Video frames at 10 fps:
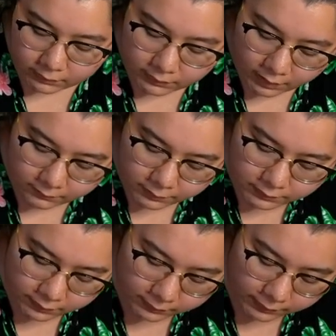that
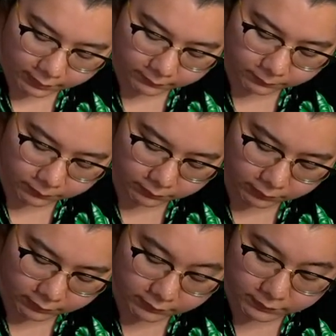was allowed for
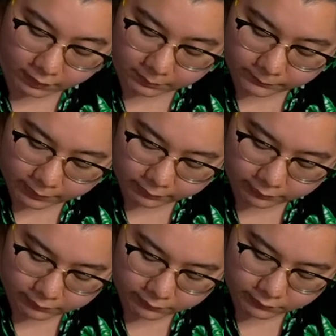like disabled
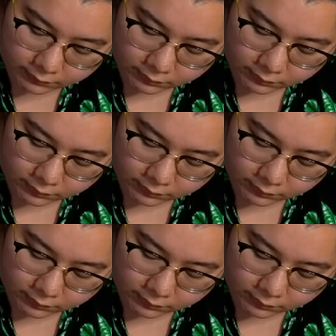veterans,